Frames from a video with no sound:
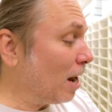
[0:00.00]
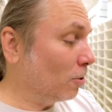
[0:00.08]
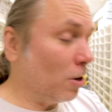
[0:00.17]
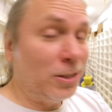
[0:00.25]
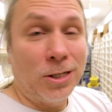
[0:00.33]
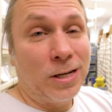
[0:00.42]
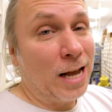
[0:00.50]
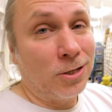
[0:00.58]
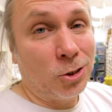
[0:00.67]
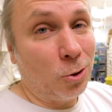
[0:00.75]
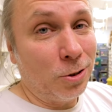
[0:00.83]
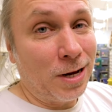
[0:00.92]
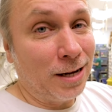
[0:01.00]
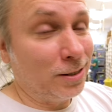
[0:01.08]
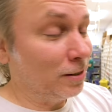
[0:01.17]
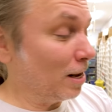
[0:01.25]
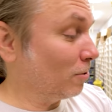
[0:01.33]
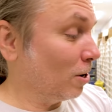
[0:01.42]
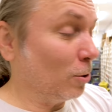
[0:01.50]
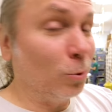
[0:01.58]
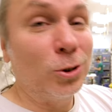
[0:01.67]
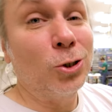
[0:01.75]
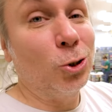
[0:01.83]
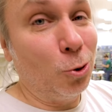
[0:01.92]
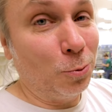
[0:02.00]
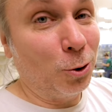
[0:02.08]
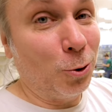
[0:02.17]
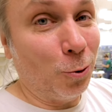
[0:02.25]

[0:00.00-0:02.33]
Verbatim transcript: I don't know, I just had to show you guys because I thought it was super